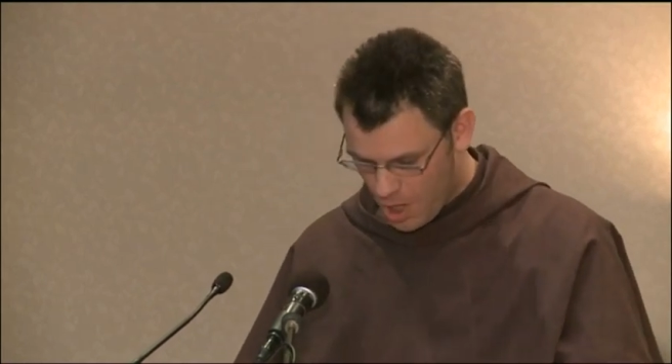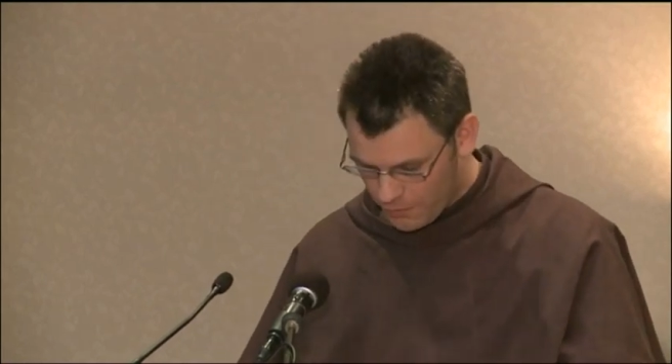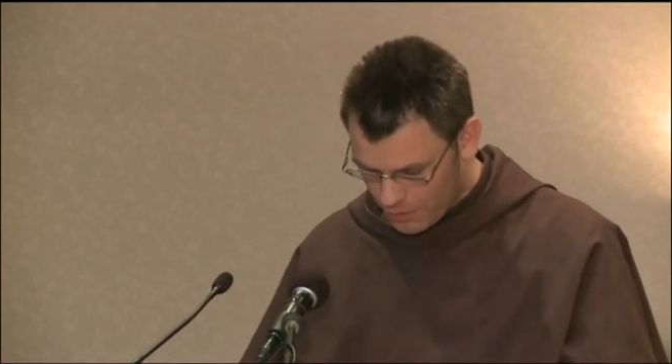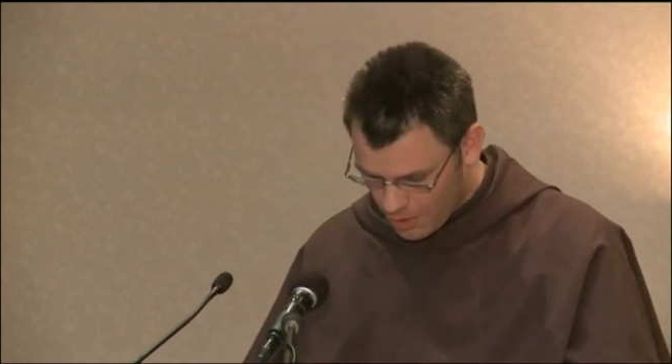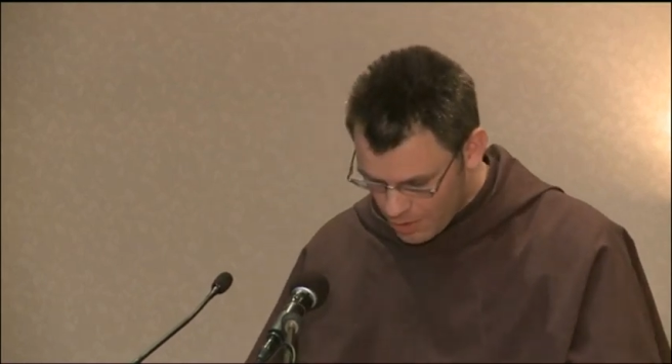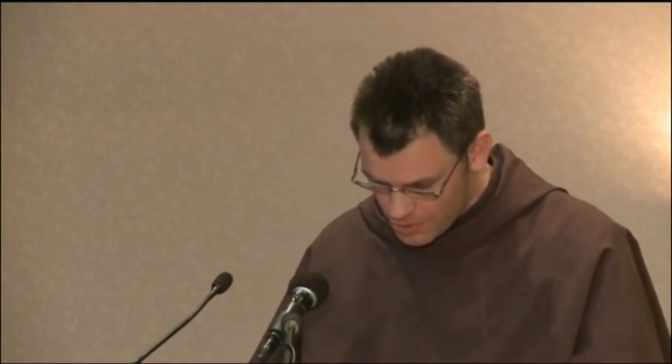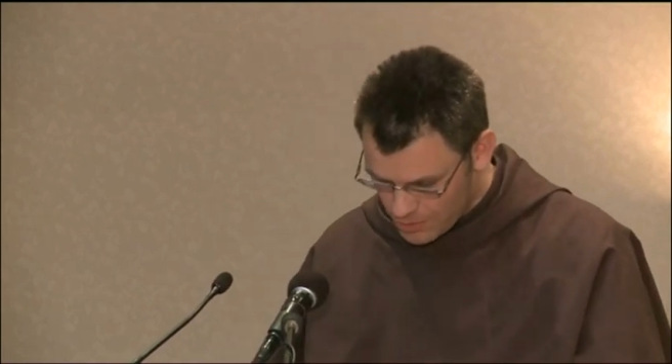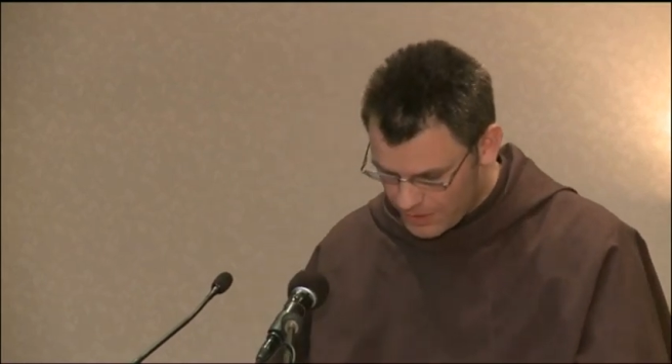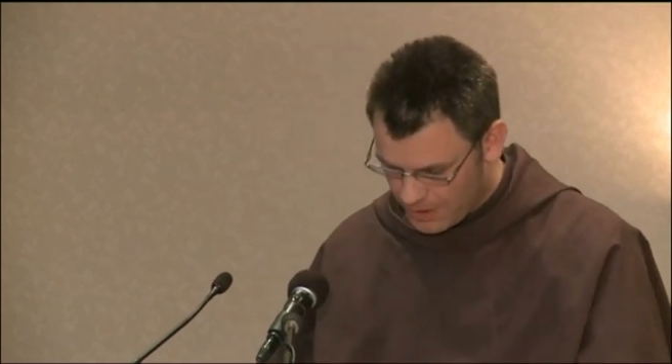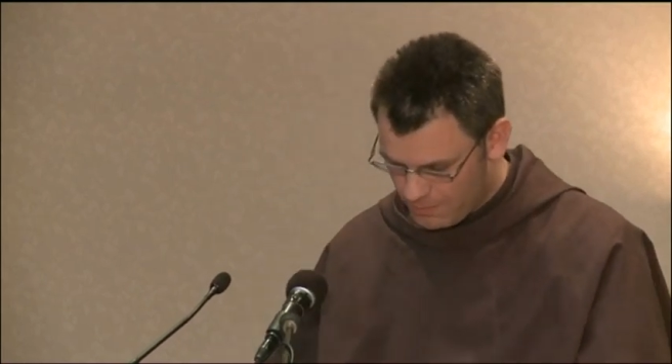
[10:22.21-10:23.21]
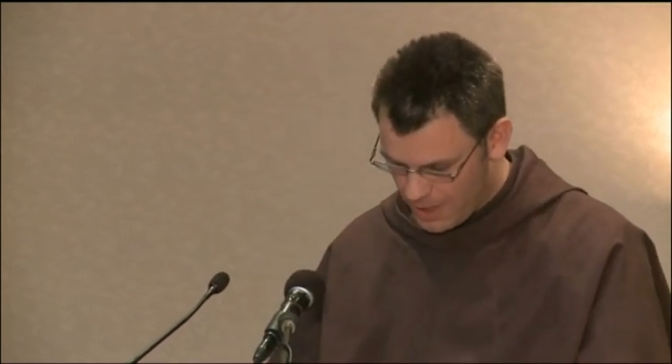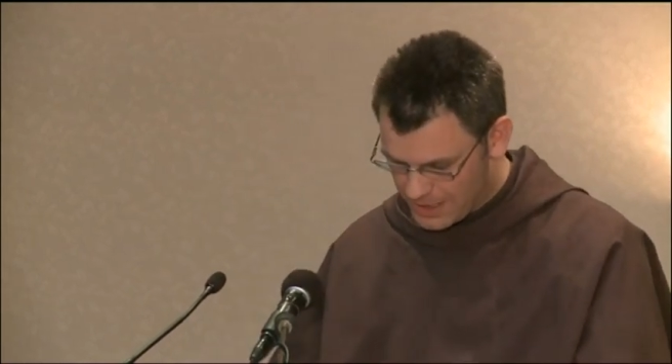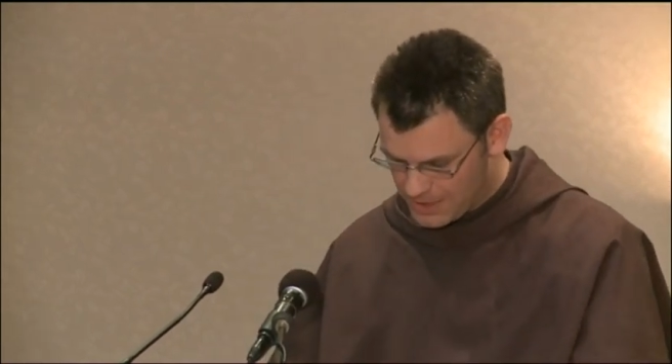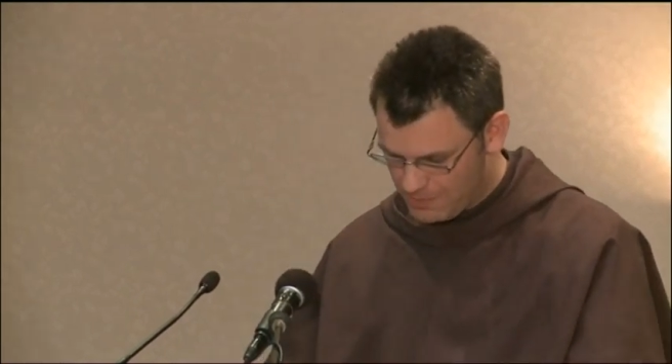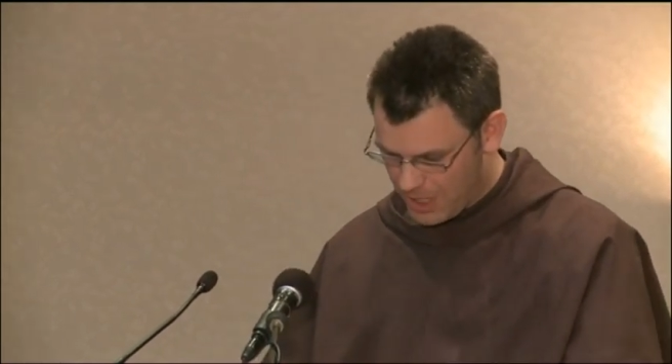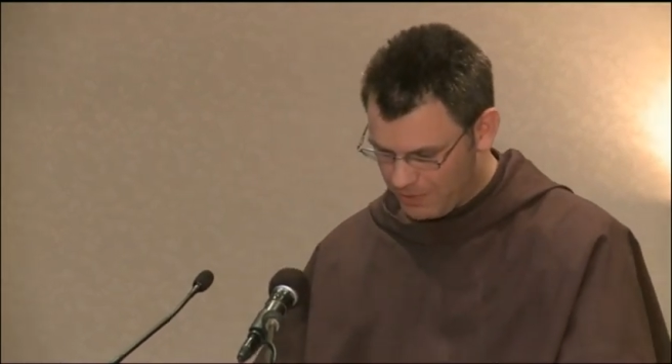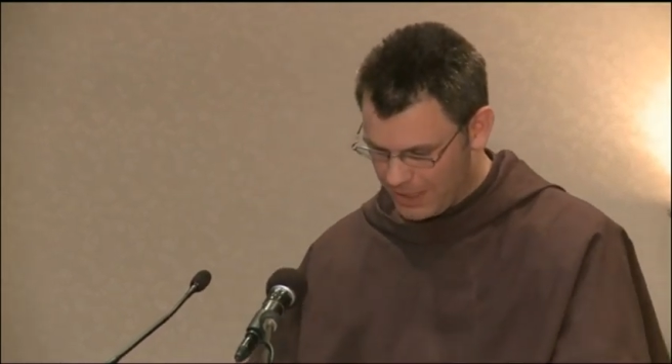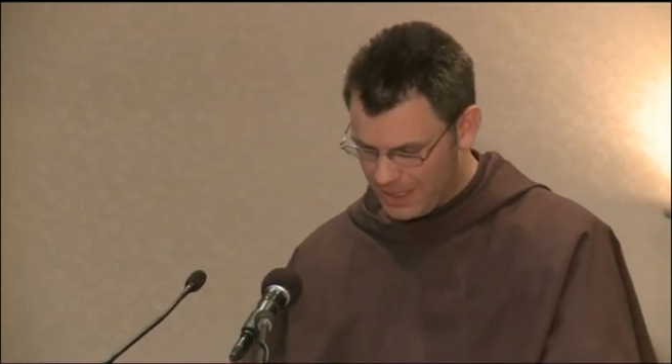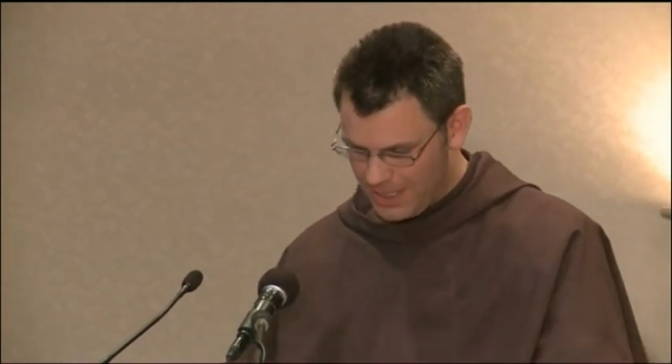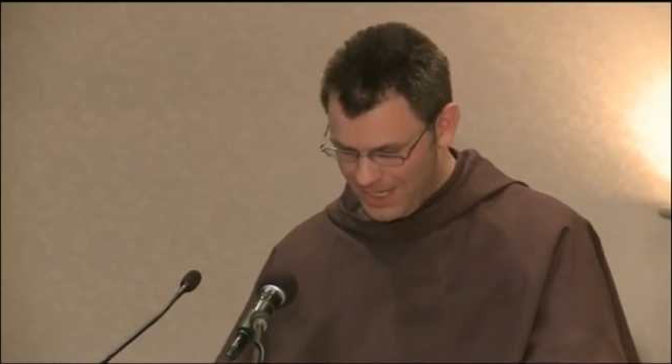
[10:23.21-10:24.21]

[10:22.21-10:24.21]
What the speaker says: On the contrary, writes Mary,